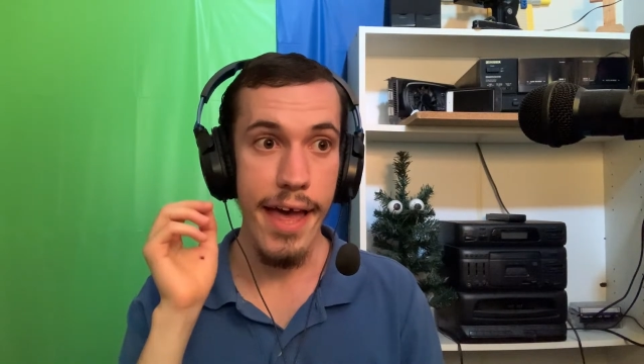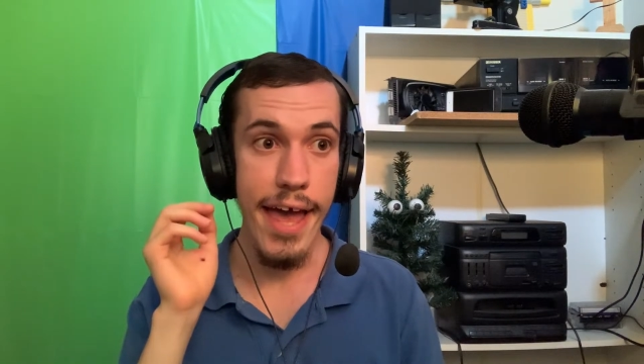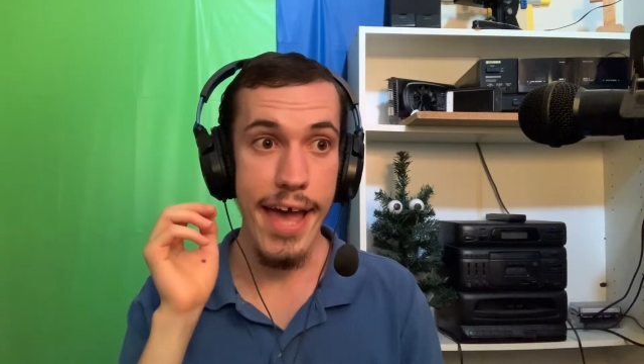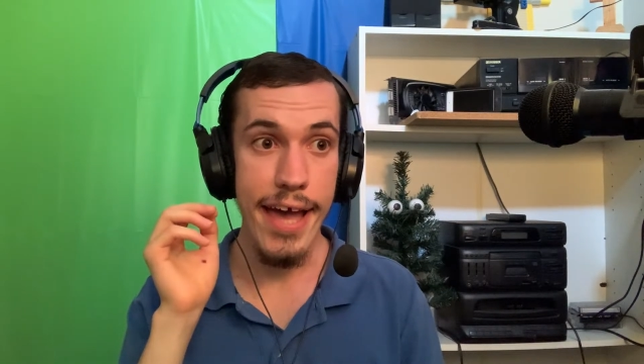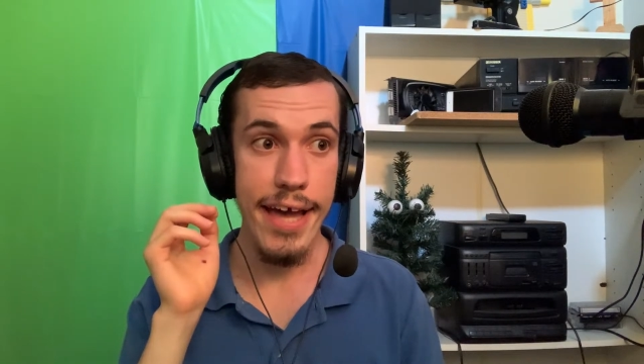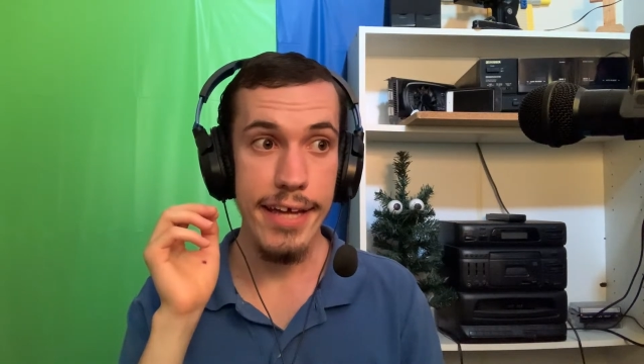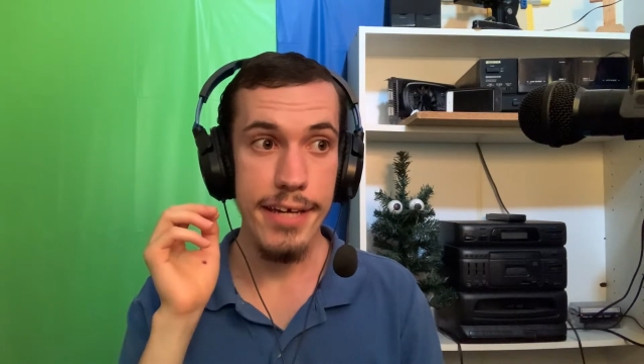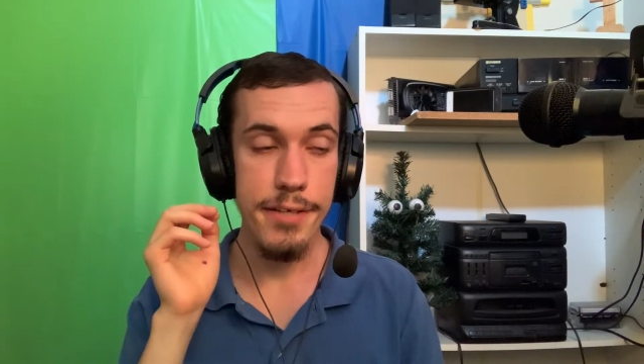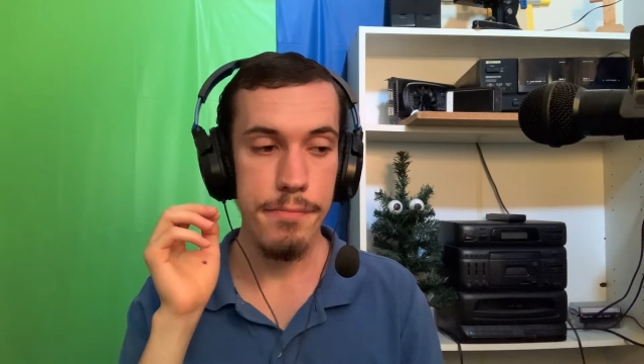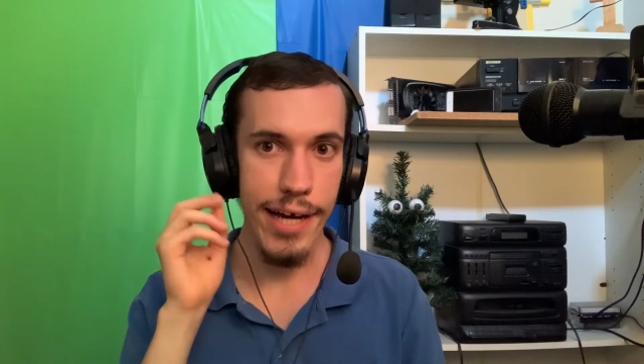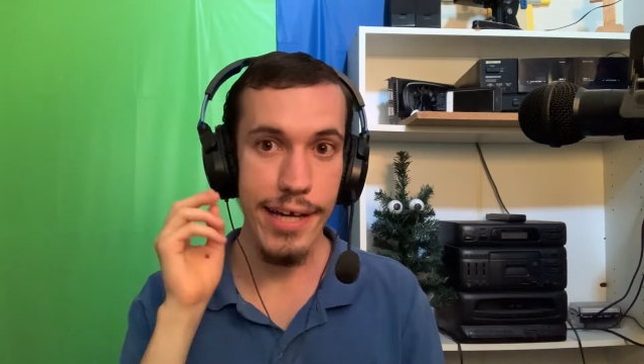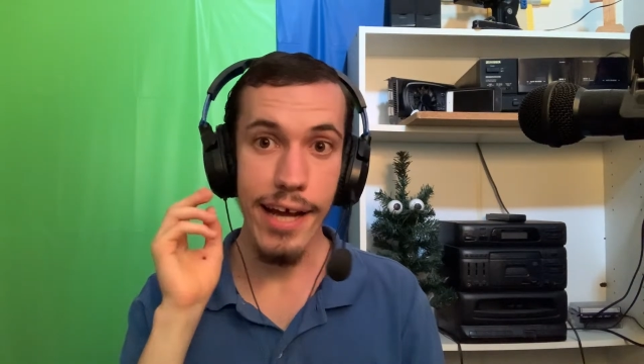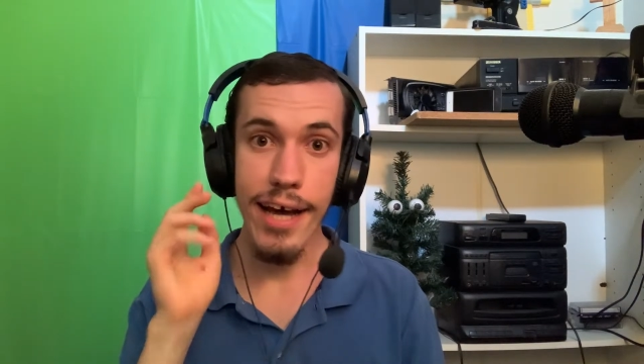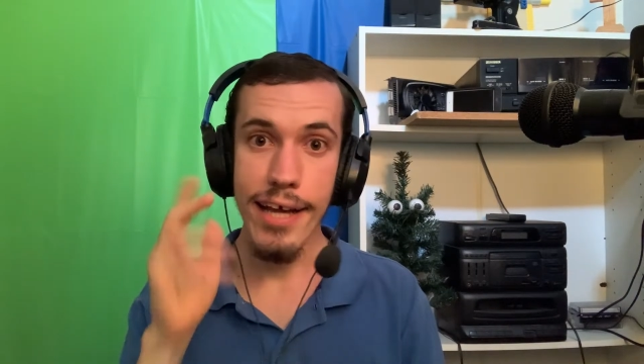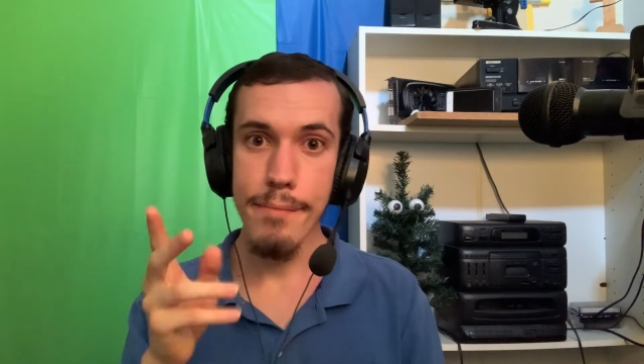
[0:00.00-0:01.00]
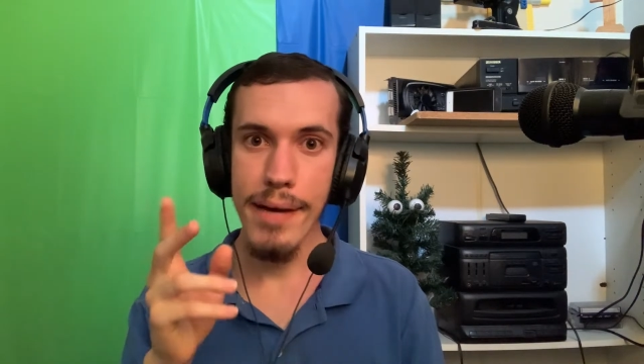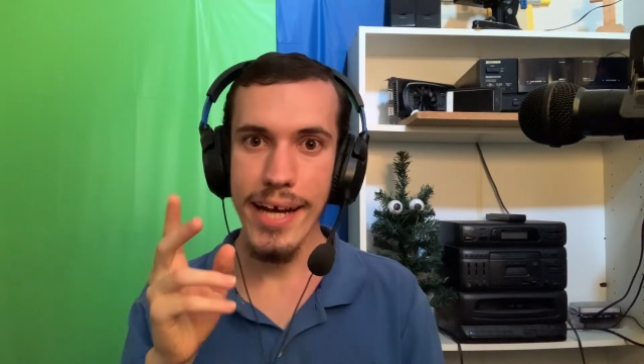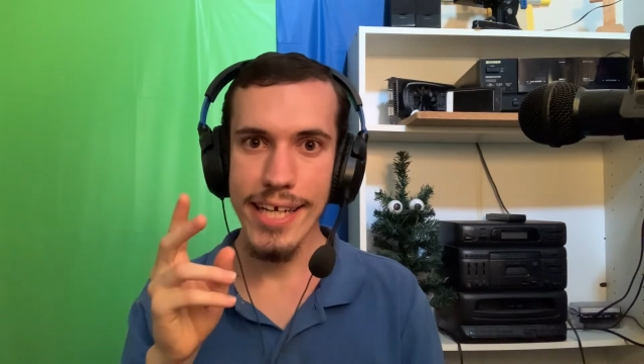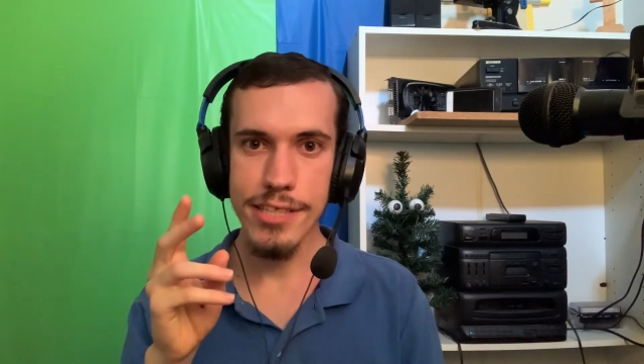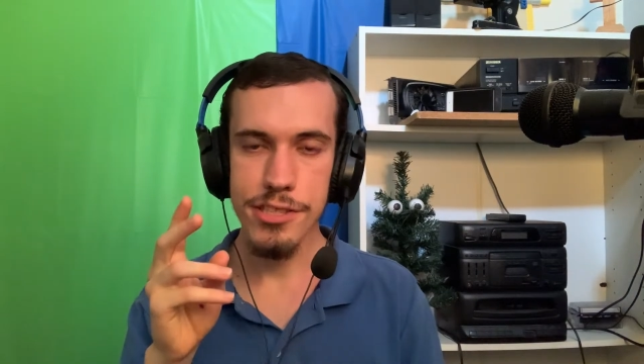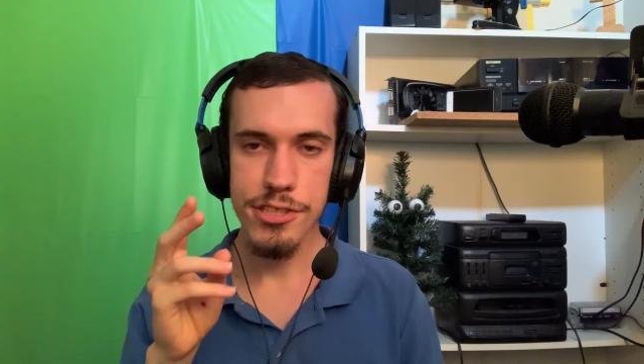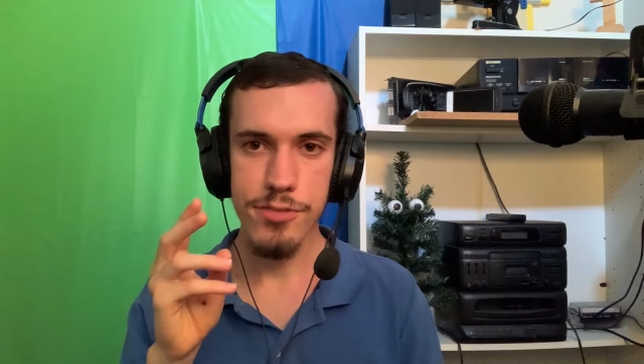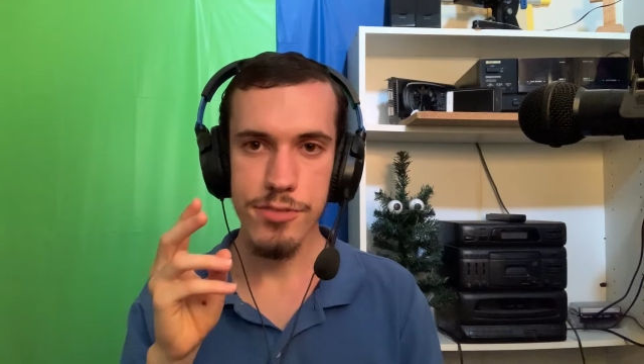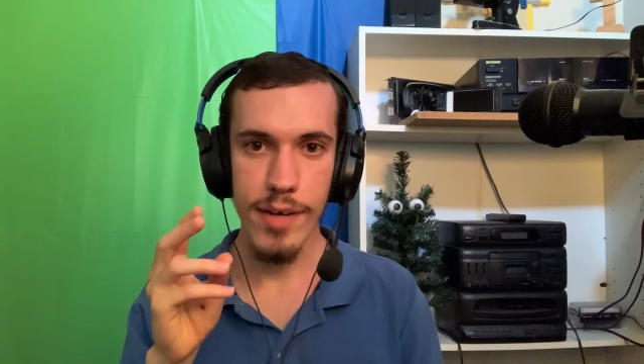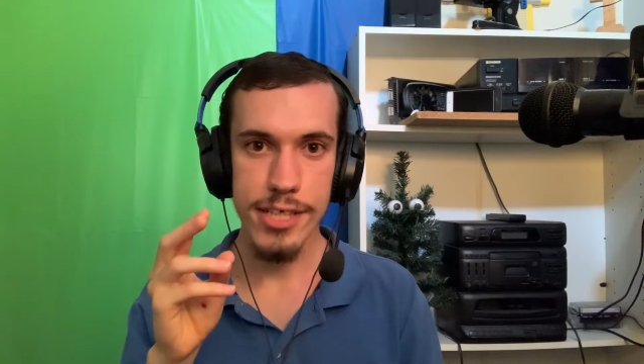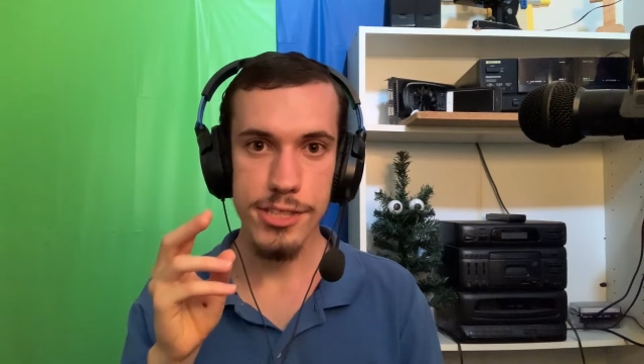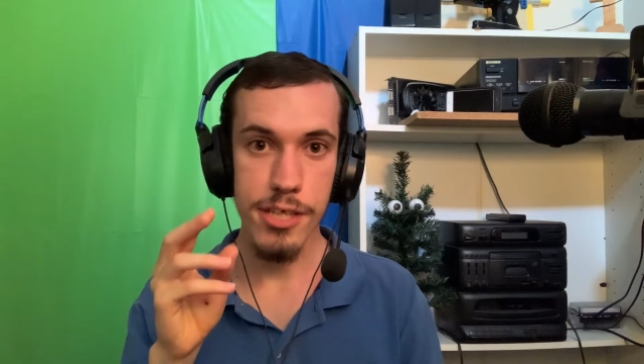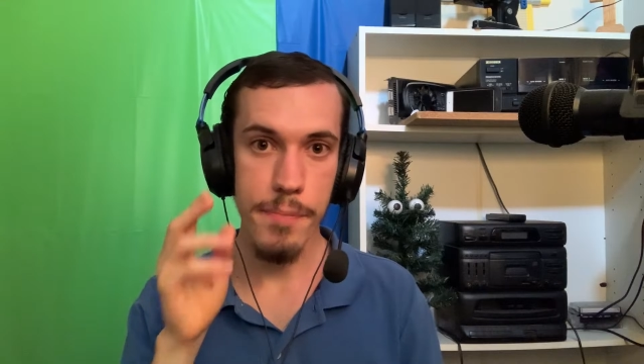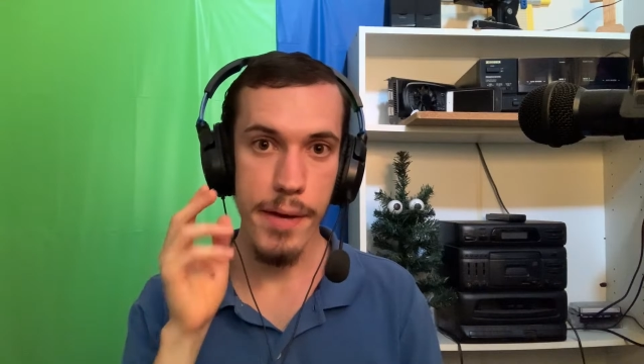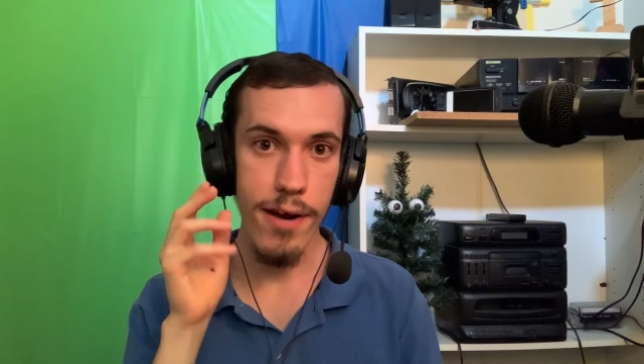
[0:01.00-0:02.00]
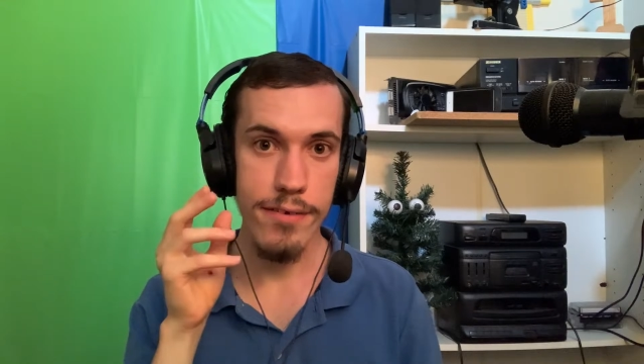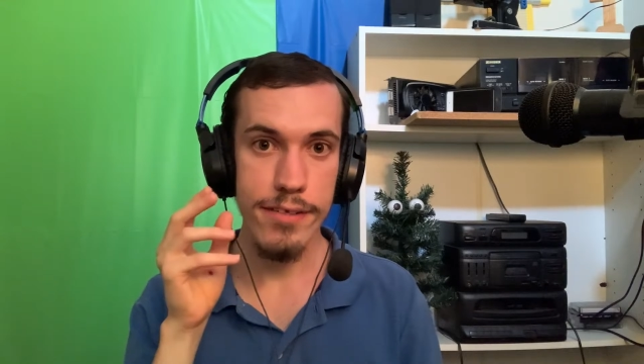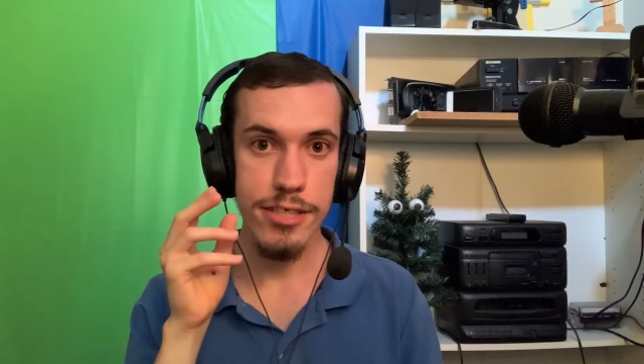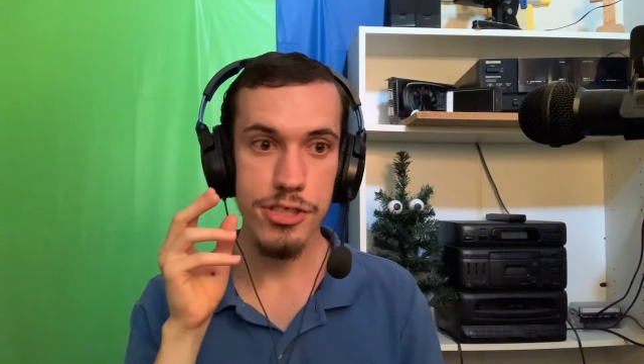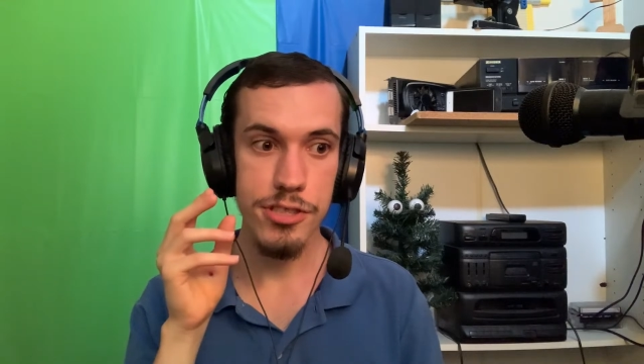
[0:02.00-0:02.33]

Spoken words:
And an unmanaged switch apparently